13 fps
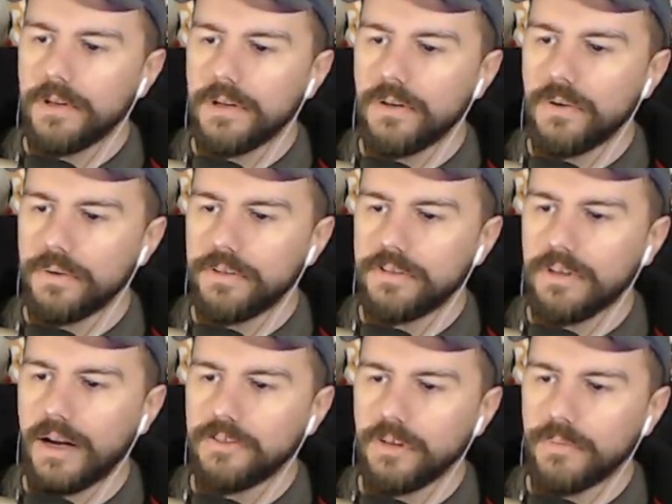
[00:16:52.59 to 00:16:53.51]
the north
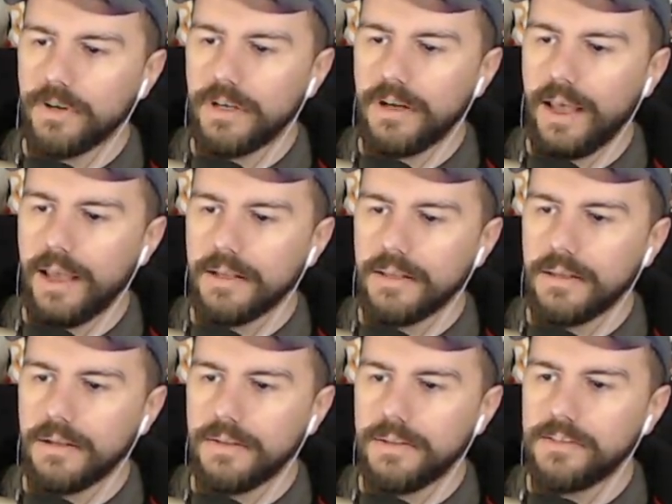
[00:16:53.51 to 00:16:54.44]
side. So I'm going to go ahead and
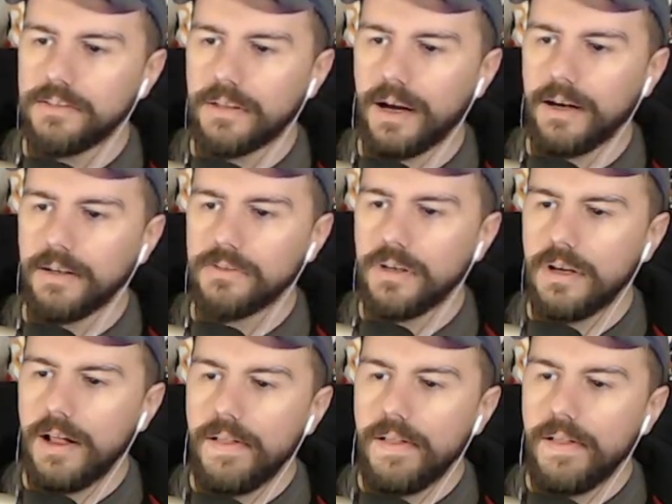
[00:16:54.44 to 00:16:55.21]
kill these guys.